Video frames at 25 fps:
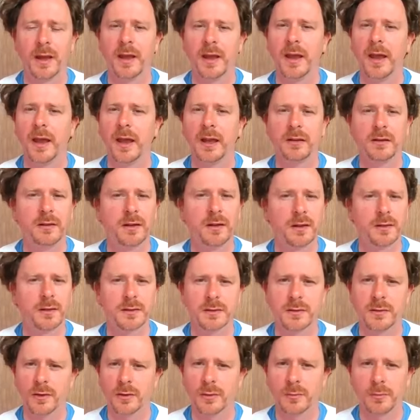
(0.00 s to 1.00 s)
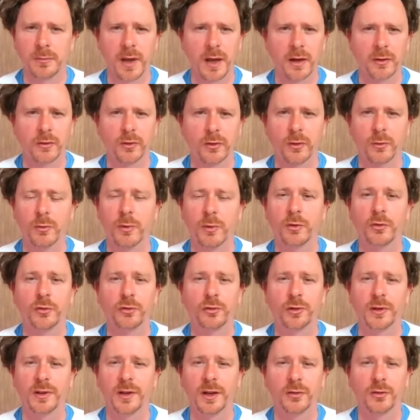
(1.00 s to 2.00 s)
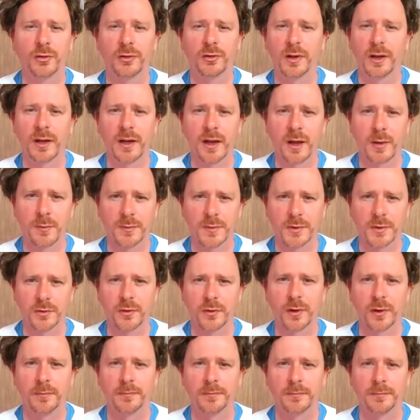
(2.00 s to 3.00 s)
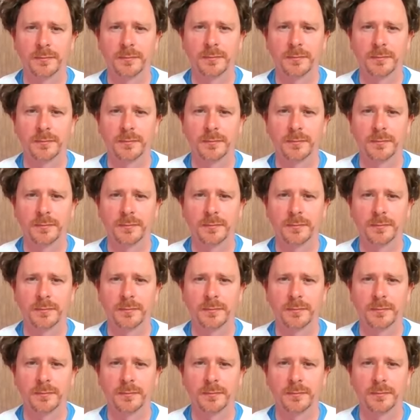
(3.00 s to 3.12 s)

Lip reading: It does not matter which tradition it comes from.